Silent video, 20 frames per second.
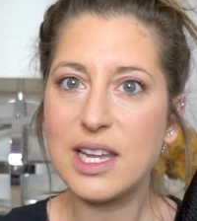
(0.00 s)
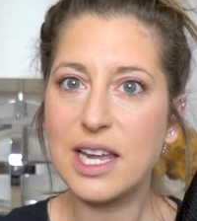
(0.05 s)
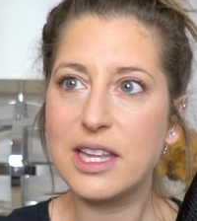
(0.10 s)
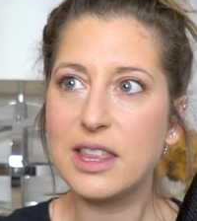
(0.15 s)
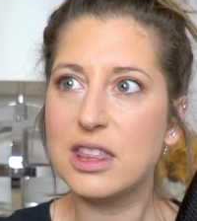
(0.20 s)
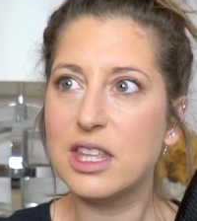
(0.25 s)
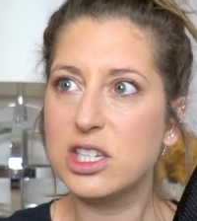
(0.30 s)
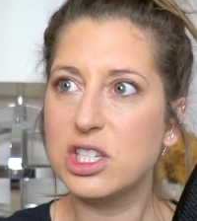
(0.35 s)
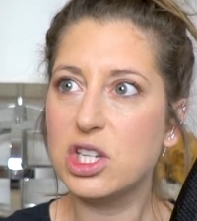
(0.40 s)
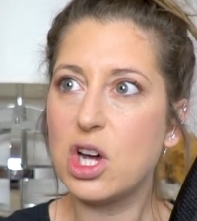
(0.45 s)

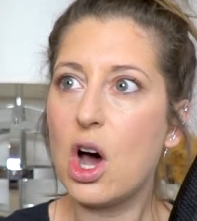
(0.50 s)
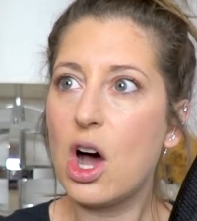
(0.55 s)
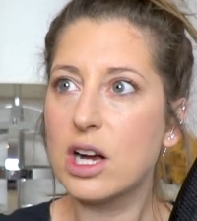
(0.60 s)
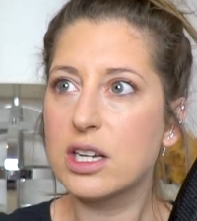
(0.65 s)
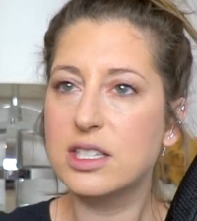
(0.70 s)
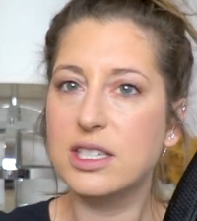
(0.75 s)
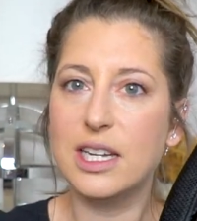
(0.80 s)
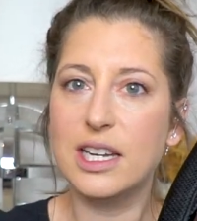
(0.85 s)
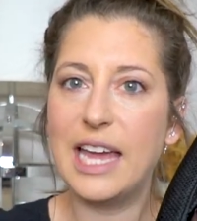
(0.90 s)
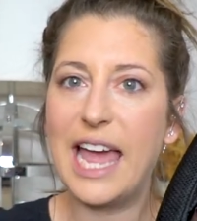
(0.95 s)
like the
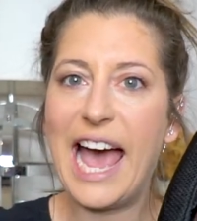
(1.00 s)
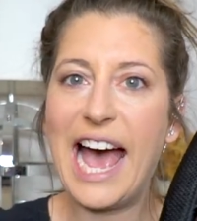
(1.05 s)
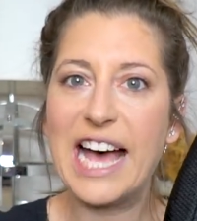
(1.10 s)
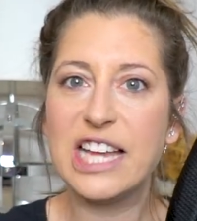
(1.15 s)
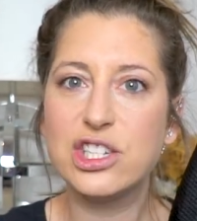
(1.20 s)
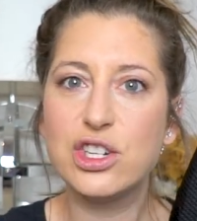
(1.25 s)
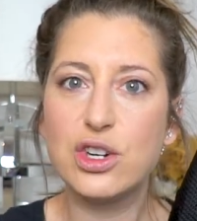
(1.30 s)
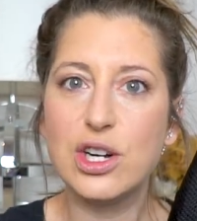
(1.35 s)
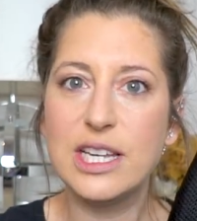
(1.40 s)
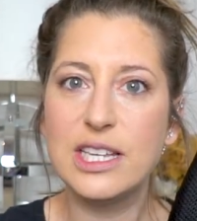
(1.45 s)
toxic
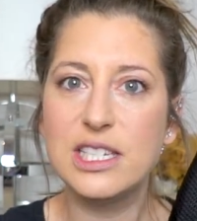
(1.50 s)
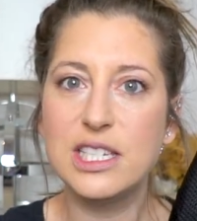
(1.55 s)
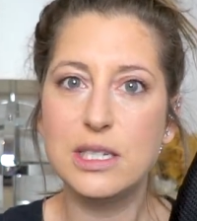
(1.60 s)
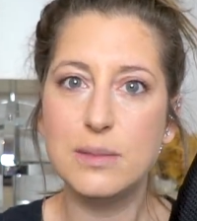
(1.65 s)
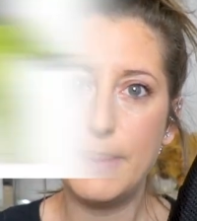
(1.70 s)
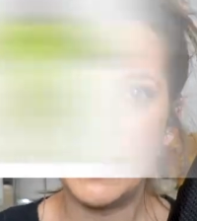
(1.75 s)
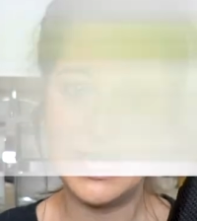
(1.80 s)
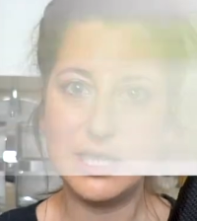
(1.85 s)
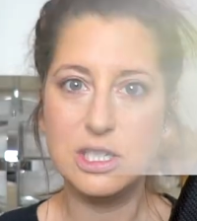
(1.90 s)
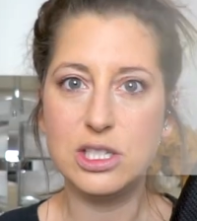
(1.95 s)
hazardous
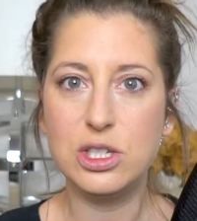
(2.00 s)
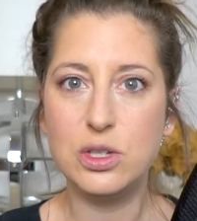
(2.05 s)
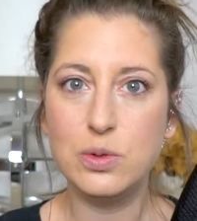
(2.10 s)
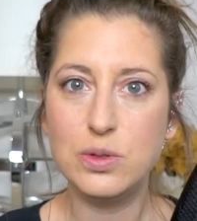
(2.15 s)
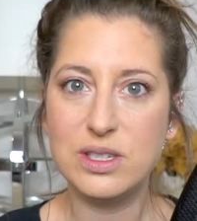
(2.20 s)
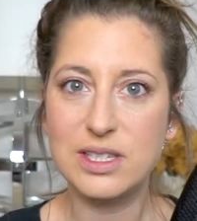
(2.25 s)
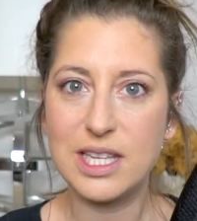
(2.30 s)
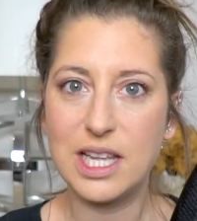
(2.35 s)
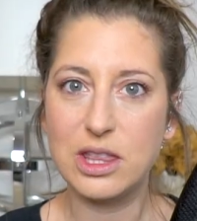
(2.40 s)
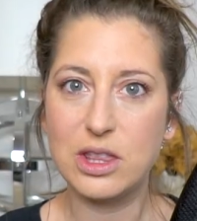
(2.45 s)

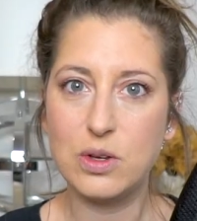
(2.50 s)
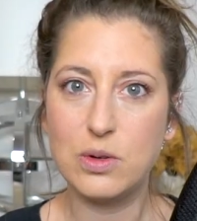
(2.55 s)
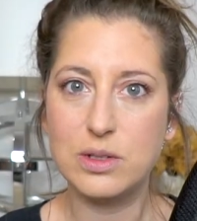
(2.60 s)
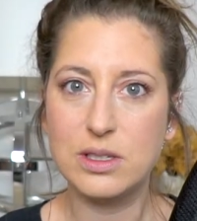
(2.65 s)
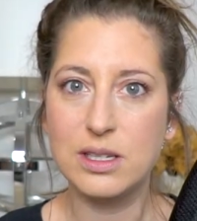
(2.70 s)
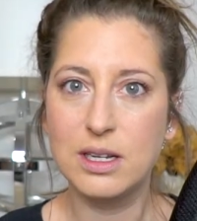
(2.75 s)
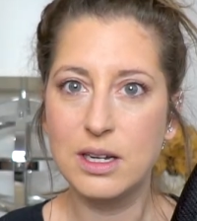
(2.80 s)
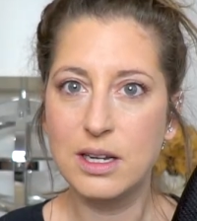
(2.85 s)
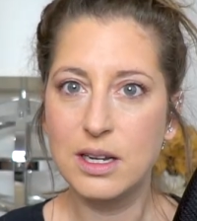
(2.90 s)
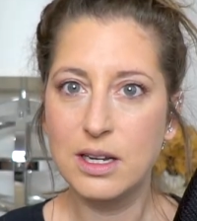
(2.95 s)
spacesuits that
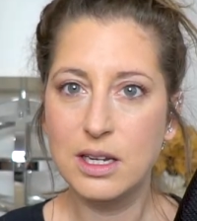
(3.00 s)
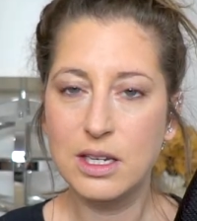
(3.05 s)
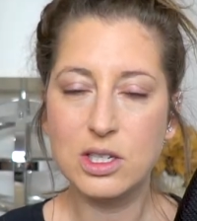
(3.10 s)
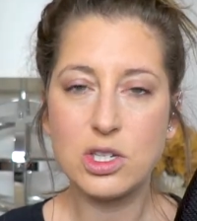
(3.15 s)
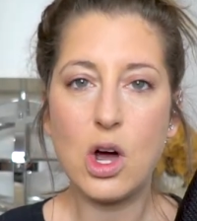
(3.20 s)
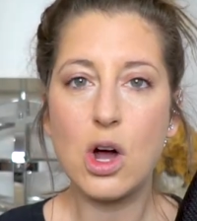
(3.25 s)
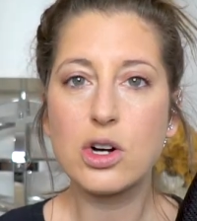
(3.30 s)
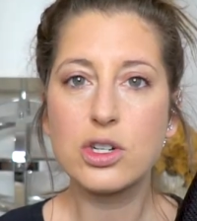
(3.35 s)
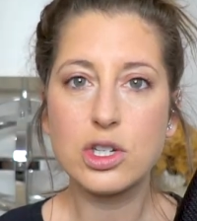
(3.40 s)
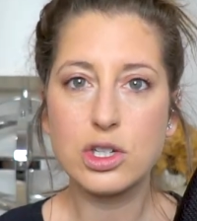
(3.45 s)
those
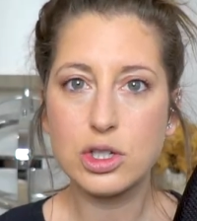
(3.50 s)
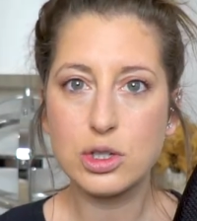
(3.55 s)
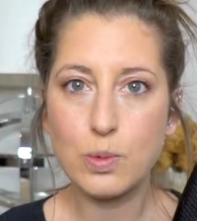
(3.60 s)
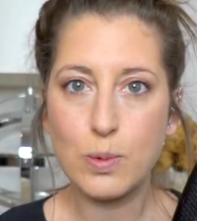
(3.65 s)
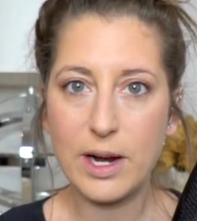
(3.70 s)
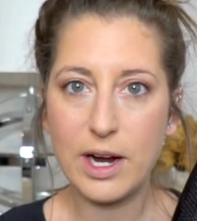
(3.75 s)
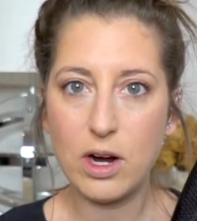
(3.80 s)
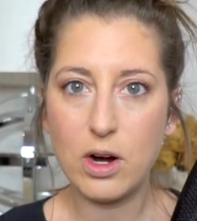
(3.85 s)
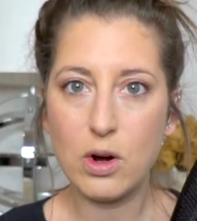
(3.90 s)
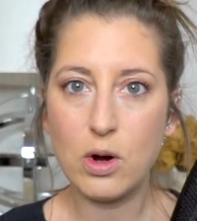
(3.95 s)
doctors
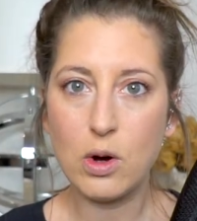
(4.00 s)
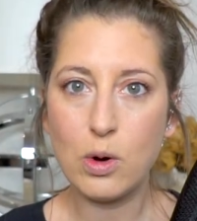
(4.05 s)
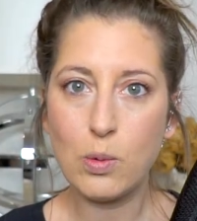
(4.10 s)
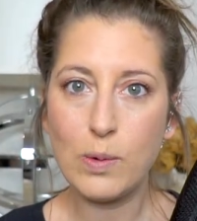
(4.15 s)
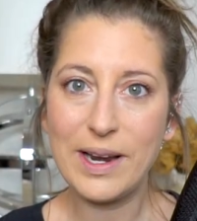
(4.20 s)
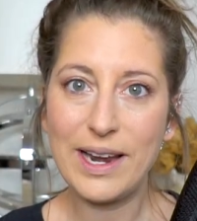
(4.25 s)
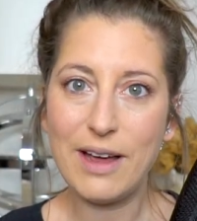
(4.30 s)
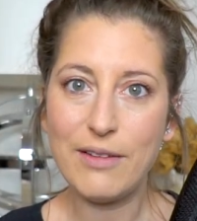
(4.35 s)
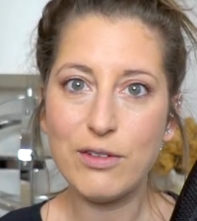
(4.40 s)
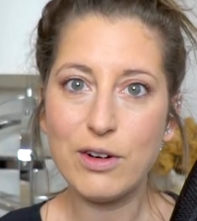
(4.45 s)
wear or
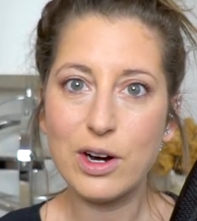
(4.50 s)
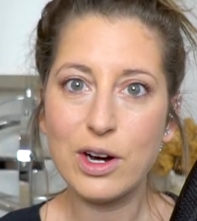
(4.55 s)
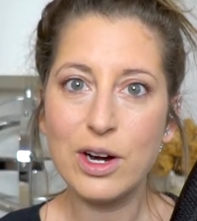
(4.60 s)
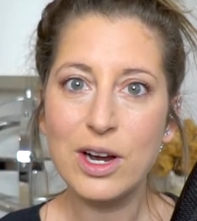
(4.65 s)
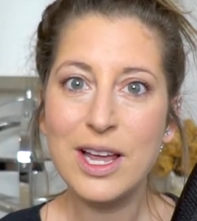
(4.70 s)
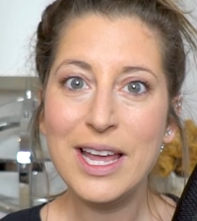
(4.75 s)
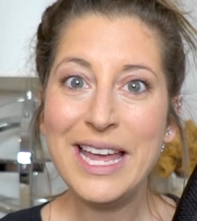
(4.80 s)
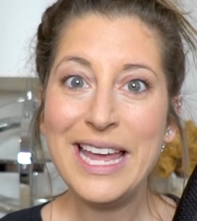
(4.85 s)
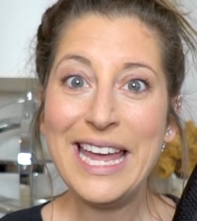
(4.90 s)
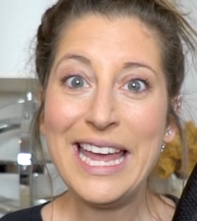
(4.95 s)
whatever?